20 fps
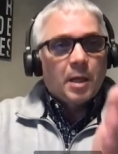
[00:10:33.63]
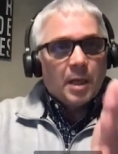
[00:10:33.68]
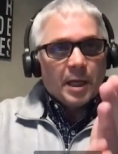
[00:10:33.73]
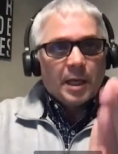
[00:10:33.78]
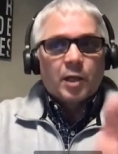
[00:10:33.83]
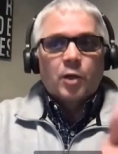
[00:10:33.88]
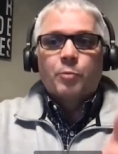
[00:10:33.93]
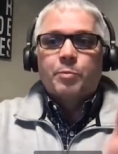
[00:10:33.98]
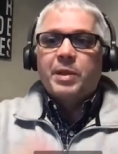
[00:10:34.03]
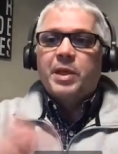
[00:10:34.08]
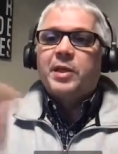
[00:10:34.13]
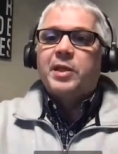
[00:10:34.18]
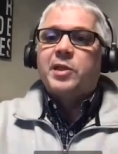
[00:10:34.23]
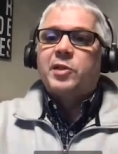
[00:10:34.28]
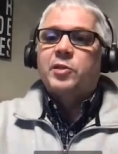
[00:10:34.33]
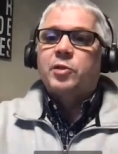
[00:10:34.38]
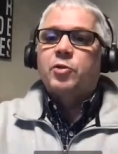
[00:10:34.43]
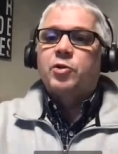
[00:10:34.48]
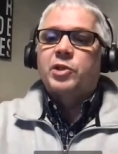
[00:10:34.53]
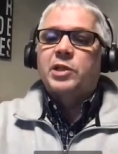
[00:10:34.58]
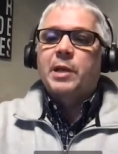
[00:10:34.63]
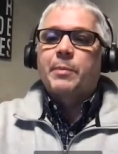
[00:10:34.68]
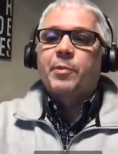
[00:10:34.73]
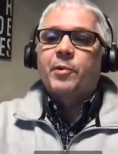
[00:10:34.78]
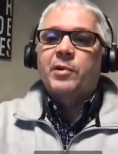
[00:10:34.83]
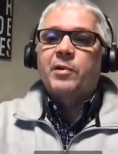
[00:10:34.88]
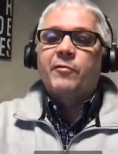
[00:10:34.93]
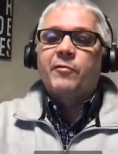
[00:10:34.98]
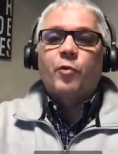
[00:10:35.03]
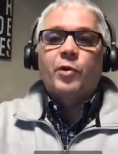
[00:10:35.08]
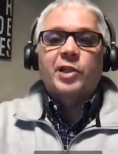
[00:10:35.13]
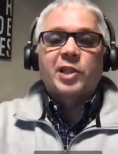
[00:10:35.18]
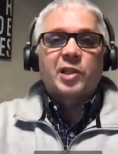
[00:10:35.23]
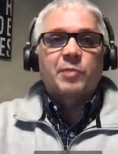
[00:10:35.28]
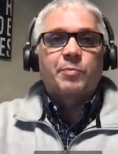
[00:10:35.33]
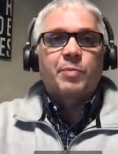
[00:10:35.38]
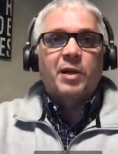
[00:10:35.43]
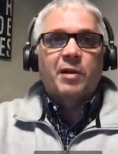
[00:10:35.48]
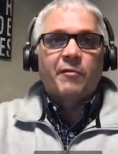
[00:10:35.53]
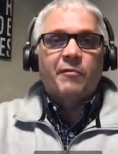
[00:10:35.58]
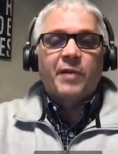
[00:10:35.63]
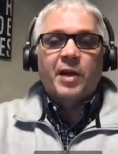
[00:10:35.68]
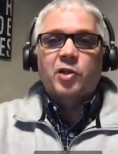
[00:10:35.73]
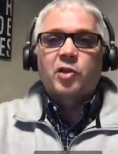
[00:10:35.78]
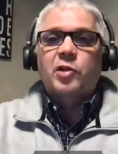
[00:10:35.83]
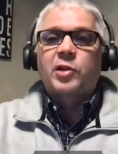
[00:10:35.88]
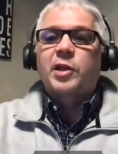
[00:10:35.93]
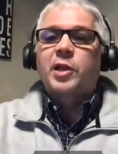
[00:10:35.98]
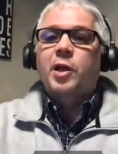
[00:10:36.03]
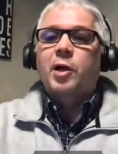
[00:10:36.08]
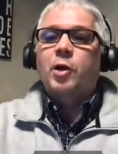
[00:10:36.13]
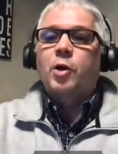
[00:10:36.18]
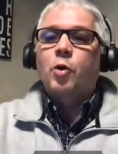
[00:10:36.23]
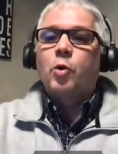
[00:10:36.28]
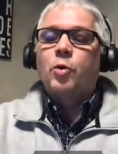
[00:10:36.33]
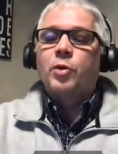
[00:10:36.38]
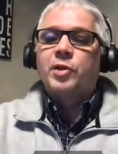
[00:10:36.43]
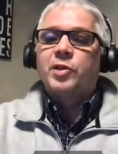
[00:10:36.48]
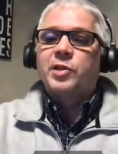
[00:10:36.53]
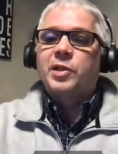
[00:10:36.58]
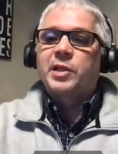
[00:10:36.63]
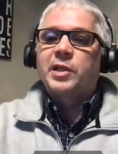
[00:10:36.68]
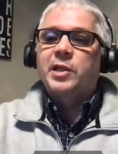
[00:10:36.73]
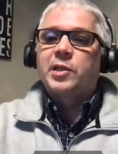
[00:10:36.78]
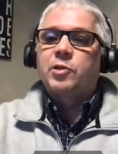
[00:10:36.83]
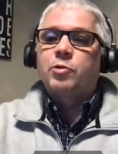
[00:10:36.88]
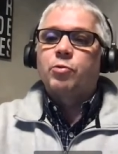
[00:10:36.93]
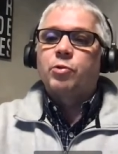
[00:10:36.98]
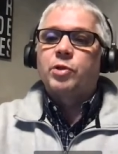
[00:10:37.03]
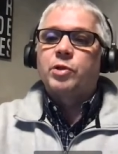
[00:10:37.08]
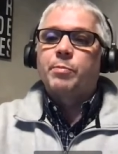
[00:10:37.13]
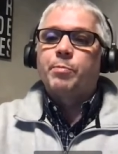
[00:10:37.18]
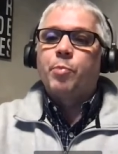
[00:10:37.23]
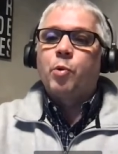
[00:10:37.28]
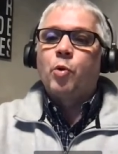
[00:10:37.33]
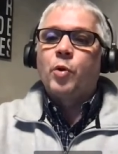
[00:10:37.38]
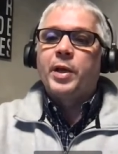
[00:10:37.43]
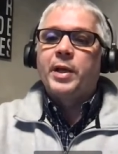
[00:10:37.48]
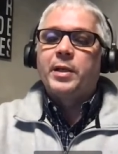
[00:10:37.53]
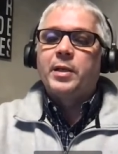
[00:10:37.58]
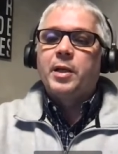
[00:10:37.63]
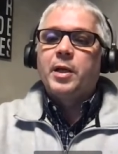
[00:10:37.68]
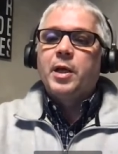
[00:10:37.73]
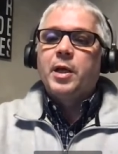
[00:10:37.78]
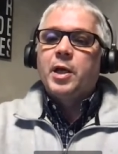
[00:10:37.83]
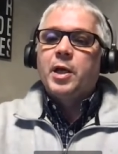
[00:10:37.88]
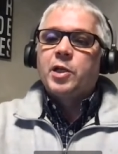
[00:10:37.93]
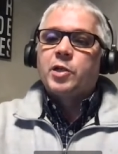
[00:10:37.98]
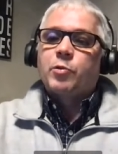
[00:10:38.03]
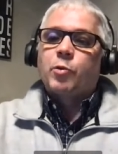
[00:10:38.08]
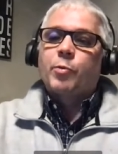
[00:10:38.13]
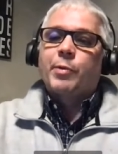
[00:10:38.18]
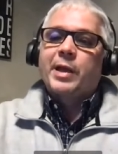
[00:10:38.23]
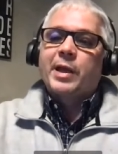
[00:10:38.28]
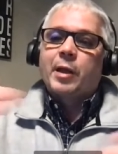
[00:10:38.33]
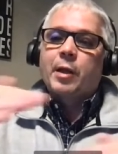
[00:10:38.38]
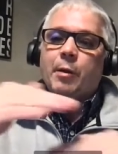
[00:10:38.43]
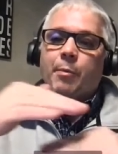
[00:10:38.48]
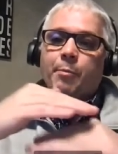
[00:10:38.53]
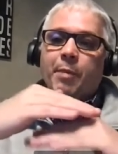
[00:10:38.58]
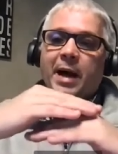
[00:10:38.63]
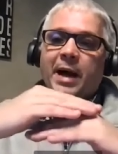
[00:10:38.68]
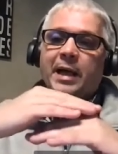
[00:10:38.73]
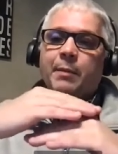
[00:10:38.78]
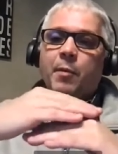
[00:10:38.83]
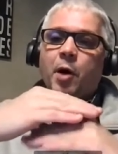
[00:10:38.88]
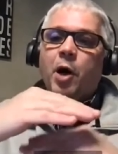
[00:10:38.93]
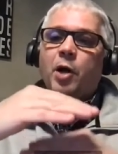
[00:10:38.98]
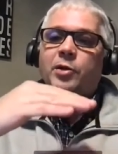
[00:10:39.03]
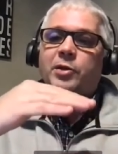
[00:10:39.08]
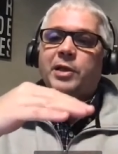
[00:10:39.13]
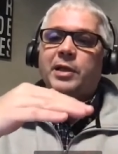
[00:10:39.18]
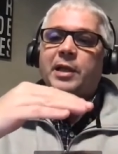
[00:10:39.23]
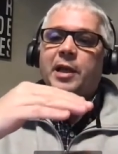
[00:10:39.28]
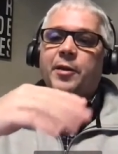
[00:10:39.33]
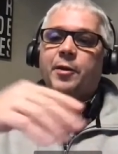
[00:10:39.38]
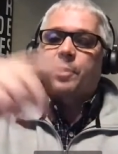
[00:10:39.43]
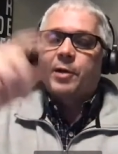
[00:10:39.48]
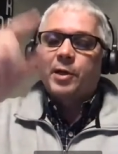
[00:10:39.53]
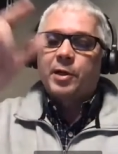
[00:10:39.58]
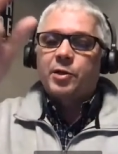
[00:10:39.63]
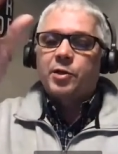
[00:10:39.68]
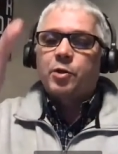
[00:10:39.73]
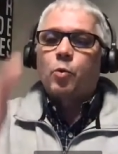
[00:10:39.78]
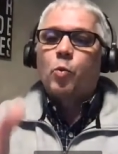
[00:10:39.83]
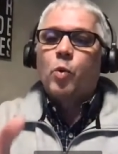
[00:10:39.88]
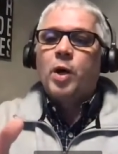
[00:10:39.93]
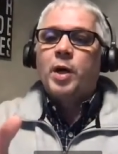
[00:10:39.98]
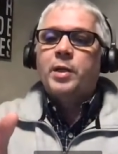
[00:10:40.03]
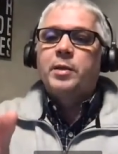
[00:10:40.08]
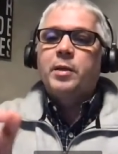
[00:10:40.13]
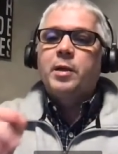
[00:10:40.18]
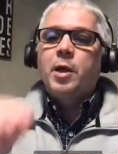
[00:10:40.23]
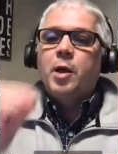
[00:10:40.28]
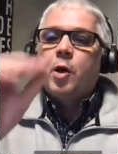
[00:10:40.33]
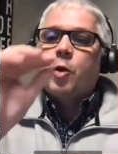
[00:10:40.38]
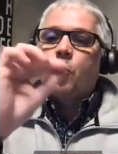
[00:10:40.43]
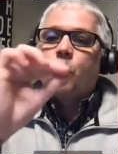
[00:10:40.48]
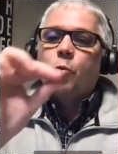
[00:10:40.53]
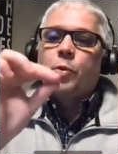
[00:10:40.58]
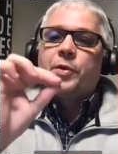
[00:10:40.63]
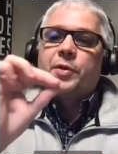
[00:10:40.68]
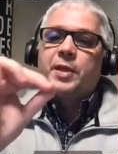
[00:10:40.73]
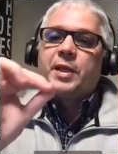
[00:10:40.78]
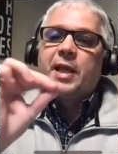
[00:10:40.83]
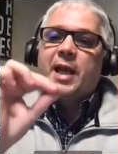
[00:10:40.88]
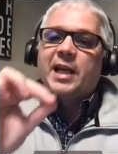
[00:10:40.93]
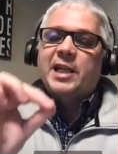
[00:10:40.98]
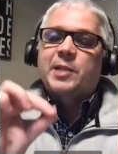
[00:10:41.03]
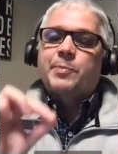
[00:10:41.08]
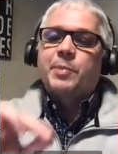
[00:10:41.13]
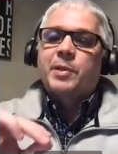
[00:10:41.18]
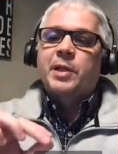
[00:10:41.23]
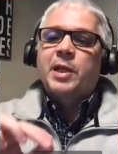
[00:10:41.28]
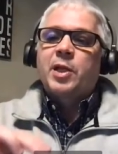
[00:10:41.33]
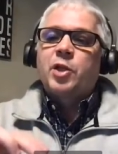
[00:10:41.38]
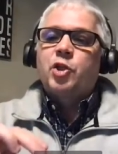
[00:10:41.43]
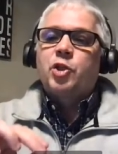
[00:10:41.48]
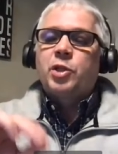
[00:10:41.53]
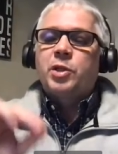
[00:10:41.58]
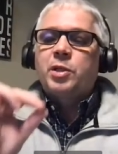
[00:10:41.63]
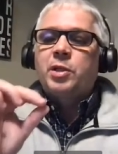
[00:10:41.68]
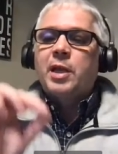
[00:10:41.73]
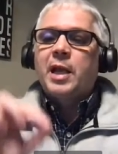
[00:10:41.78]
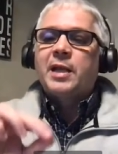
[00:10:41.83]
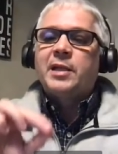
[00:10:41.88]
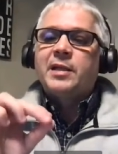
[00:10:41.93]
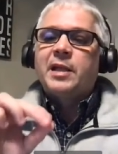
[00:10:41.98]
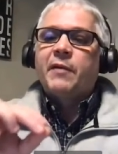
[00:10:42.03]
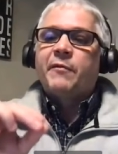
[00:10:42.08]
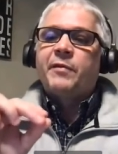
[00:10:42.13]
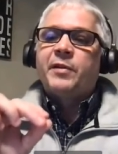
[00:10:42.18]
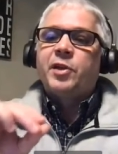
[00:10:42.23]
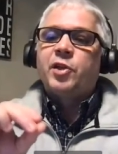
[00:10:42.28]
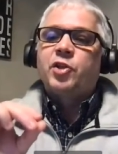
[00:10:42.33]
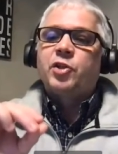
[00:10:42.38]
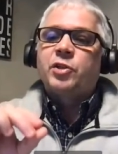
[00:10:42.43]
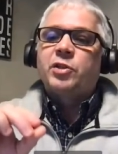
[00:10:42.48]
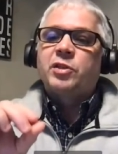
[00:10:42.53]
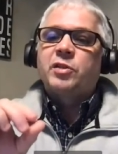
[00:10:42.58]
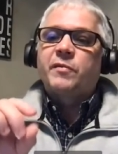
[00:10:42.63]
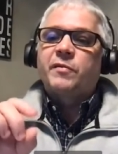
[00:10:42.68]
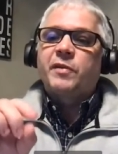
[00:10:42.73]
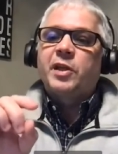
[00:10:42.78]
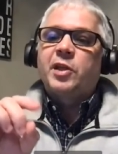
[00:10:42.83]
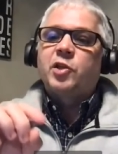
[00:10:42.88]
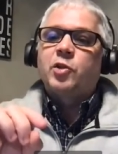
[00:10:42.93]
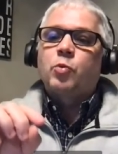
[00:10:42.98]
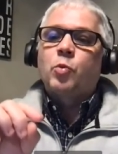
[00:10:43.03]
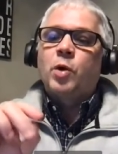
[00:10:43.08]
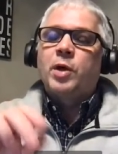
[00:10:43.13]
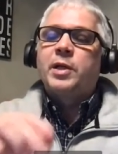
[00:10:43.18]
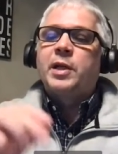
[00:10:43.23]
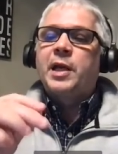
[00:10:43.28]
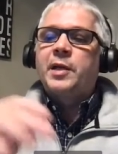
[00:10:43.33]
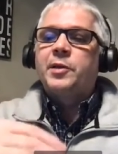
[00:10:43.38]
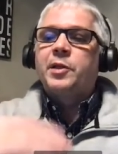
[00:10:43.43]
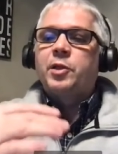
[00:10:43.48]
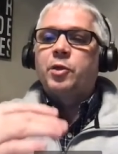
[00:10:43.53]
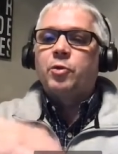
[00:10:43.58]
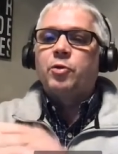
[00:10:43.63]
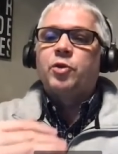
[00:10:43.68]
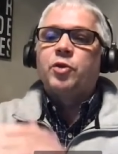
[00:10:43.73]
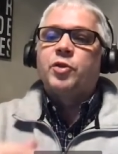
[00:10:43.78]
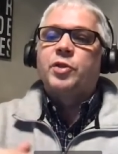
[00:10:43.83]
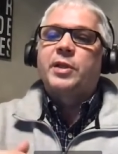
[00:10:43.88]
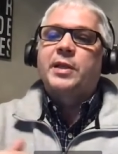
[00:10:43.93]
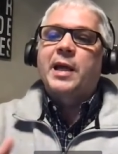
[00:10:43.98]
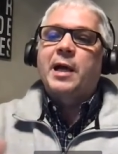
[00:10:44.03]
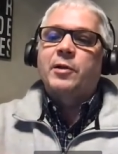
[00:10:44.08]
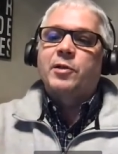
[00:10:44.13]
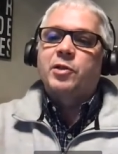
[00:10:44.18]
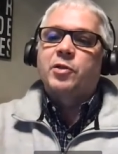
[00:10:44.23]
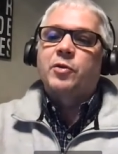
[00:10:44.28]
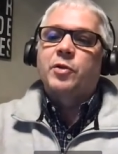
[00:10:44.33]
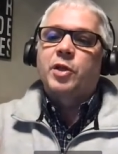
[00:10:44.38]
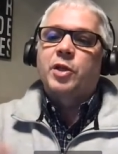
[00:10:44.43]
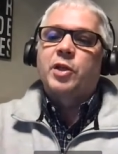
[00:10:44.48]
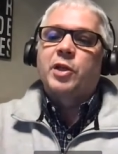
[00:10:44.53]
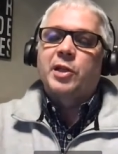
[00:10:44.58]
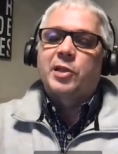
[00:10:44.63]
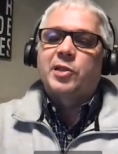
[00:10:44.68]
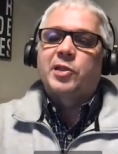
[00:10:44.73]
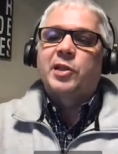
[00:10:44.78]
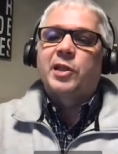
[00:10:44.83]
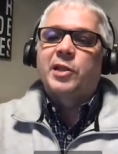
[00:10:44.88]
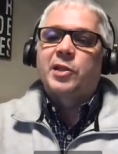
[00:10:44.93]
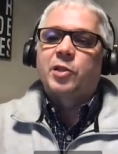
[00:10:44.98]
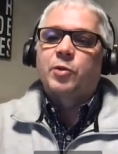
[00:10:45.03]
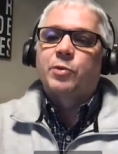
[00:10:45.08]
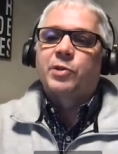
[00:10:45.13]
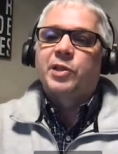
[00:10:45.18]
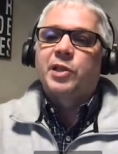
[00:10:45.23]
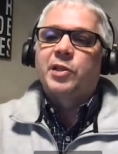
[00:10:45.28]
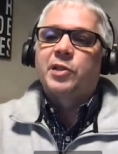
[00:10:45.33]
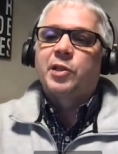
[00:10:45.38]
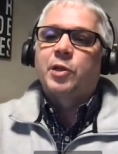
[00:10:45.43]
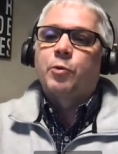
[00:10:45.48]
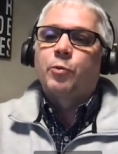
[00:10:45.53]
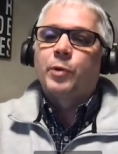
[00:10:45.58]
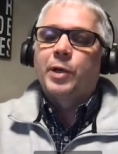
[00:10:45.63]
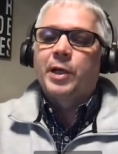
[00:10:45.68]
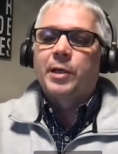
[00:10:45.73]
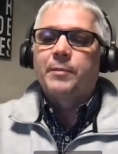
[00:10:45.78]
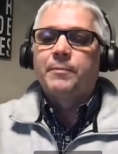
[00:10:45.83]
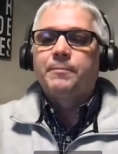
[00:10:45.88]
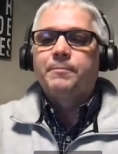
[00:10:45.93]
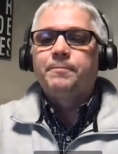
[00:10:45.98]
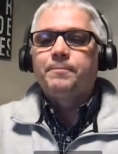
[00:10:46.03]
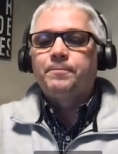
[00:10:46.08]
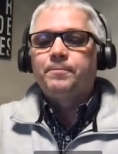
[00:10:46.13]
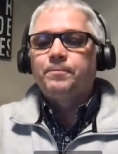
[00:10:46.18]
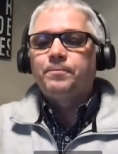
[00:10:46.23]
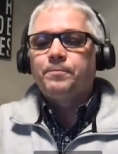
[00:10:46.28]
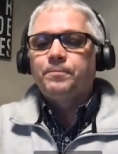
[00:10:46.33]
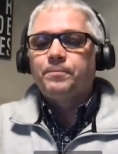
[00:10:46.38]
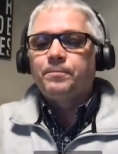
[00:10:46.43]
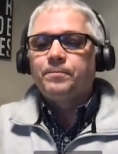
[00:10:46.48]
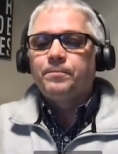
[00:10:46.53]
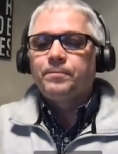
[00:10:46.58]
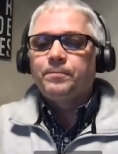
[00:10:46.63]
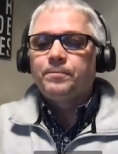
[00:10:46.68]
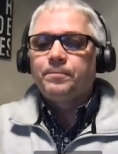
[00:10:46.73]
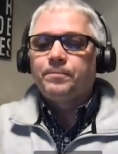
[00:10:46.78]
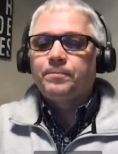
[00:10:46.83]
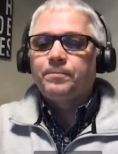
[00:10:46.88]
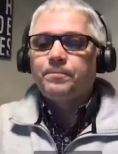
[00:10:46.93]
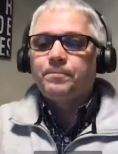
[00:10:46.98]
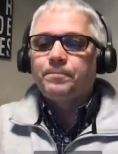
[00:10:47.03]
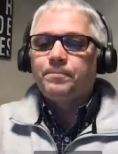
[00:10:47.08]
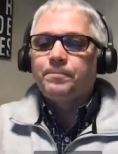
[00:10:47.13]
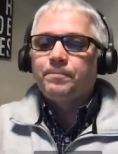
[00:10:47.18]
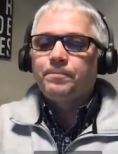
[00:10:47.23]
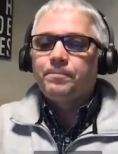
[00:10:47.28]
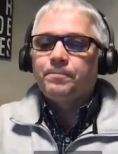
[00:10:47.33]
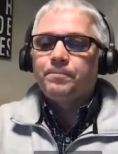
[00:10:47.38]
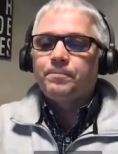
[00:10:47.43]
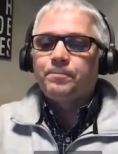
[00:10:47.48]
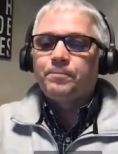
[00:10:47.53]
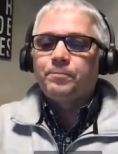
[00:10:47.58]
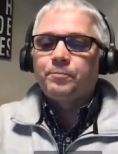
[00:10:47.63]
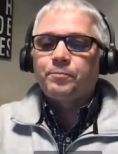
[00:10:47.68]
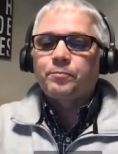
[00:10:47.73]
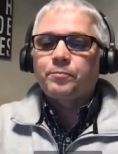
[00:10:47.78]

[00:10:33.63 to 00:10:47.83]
It'll Perfect. be these two separate invoices, but eventually our goal is to get to at the point to where we can combine them all together into one with the explanation and definitions of each one and the usage accounts so that you can see it so it's easy to read. Okay, fantastic.